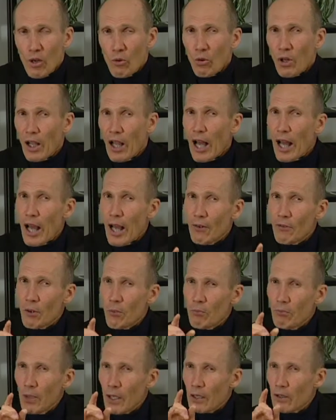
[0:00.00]
Well, I have a
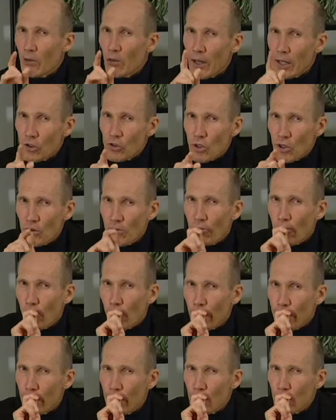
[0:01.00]
big question
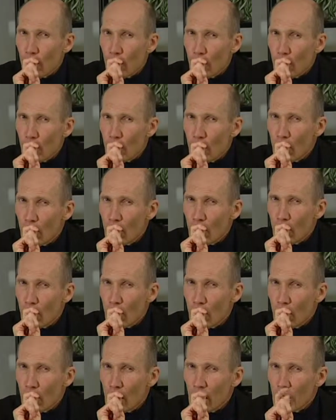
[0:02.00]
for you.
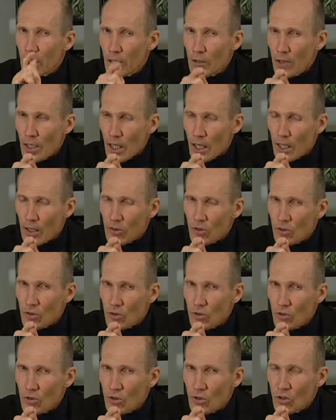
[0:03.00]
Here it
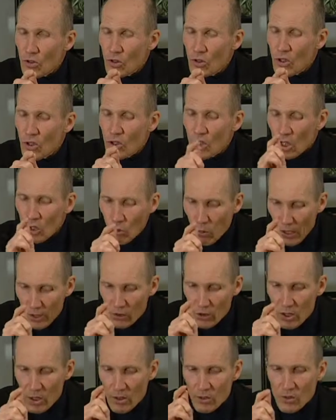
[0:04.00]
is. The
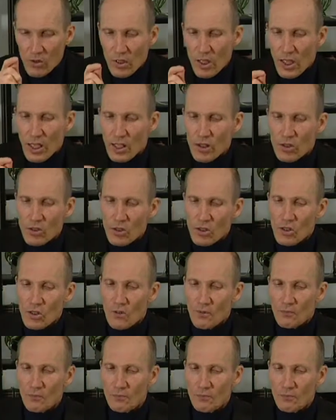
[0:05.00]
question is this: